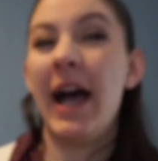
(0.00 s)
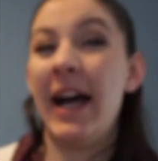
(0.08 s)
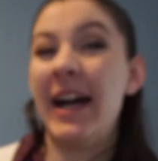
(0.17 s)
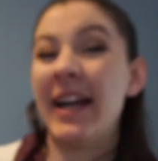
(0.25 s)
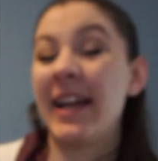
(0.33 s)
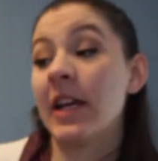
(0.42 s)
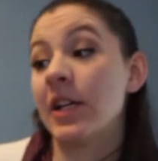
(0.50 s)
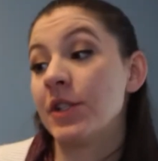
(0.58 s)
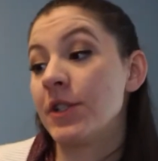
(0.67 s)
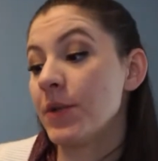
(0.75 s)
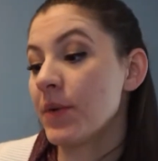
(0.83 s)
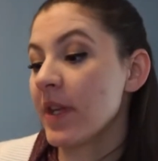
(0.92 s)
I
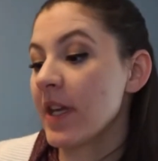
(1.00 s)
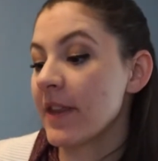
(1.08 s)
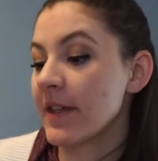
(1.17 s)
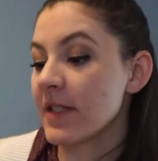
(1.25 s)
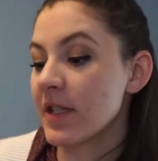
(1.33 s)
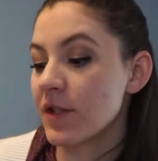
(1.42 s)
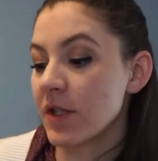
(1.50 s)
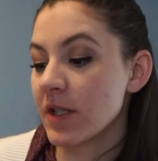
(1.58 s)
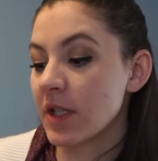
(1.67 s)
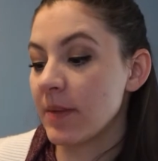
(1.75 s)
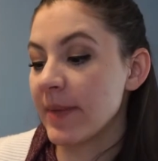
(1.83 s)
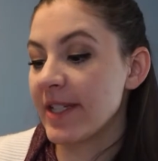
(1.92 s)
do think this is just
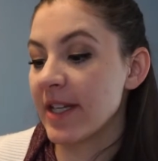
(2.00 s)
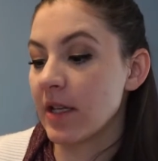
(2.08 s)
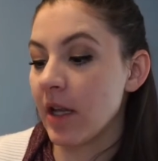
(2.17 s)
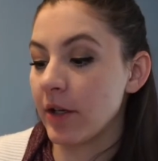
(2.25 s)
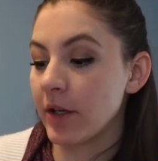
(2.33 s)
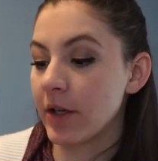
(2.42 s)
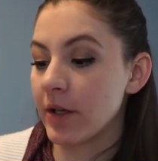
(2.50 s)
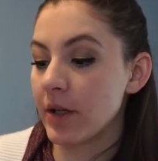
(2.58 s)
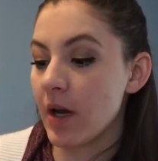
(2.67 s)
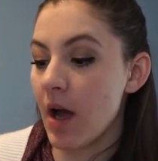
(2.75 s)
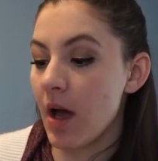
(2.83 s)
going to be decluttered.